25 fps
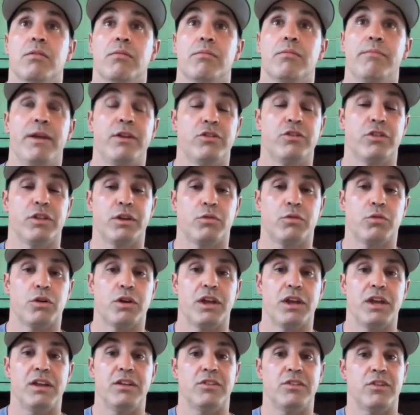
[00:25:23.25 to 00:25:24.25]
major league
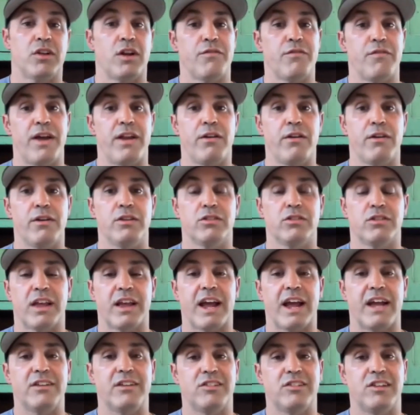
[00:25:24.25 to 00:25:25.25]
rookies and our veterans,
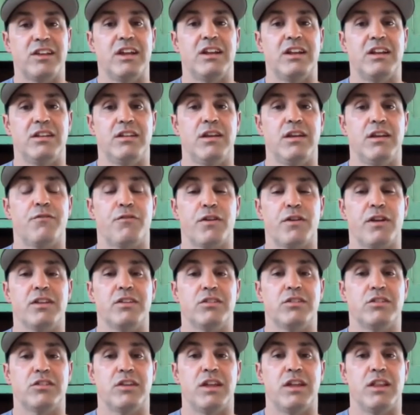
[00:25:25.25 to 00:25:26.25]
like I see a
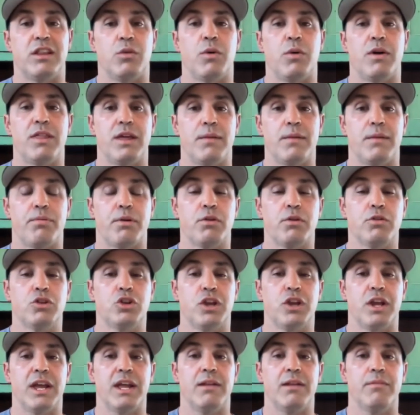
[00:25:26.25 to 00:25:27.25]
difference in the way they
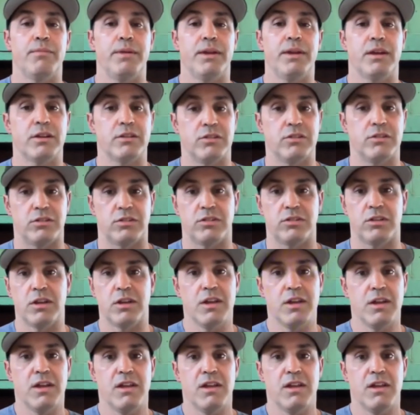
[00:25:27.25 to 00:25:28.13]
approach it because